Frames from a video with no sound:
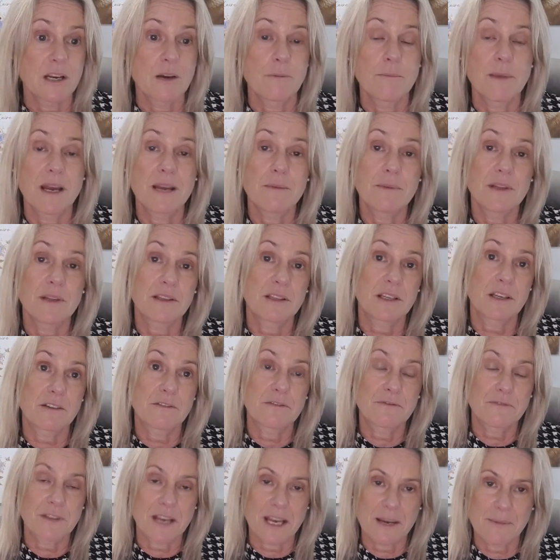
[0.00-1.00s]
Maybe
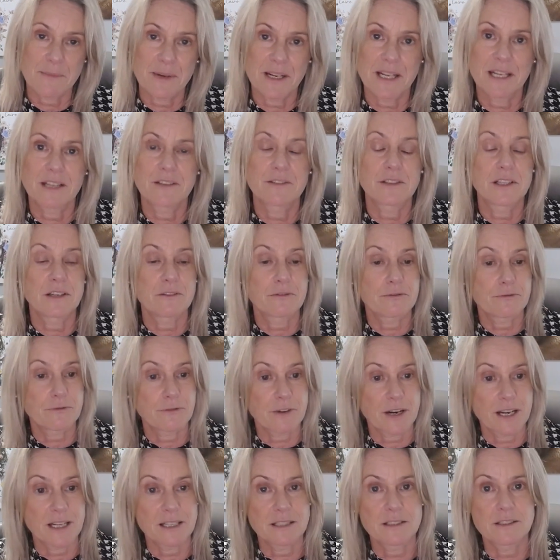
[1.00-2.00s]
their family and their
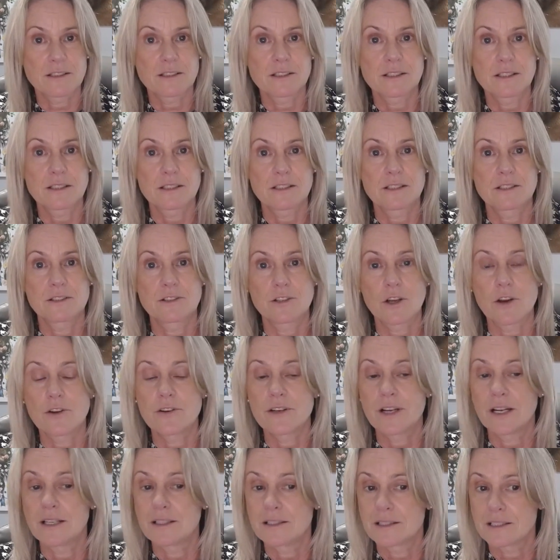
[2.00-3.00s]
friends
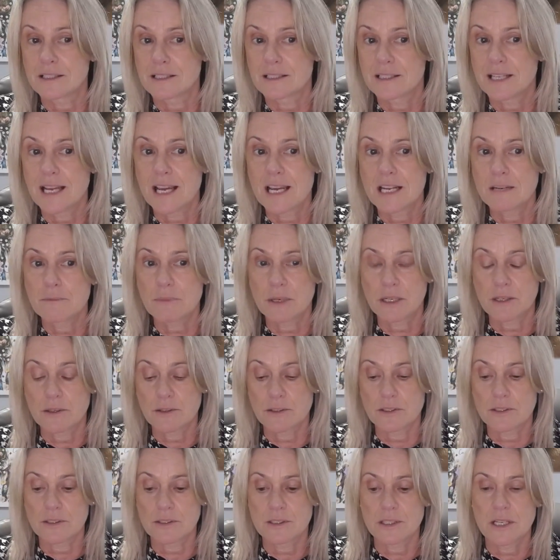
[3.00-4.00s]
don't understand
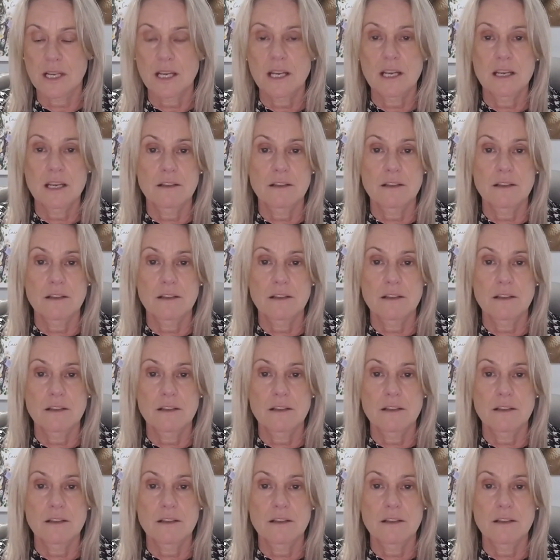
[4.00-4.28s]
because